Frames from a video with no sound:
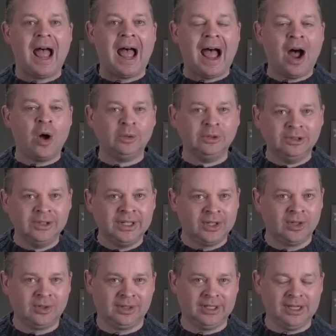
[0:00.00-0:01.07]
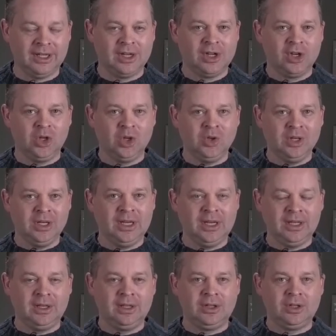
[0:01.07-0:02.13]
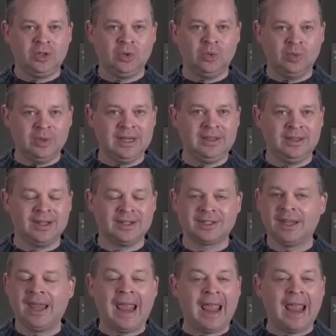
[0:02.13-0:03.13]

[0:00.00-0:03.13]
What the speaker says: how literally you need to read this.